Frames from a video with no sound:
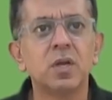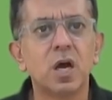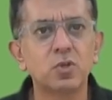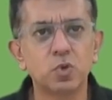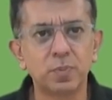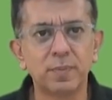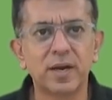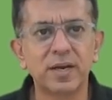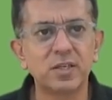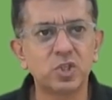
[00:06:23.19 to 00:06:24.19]
a
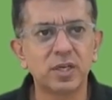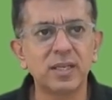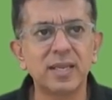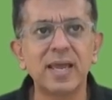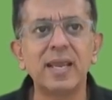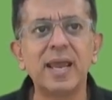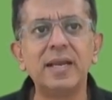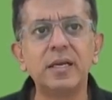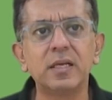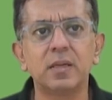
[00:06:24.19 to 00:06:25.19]
supermarket chain, can
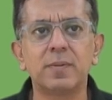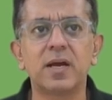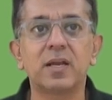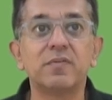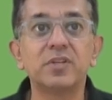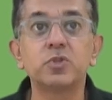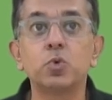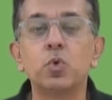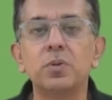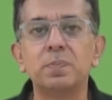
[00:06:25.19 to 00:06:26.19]
enter the market with its
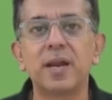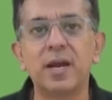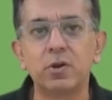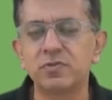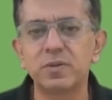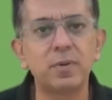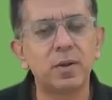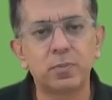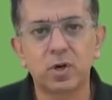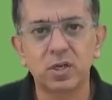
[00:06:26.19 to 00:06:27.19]
own brand of
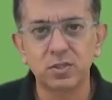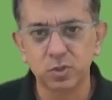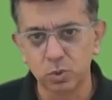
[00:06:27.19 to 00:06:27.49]
similar products.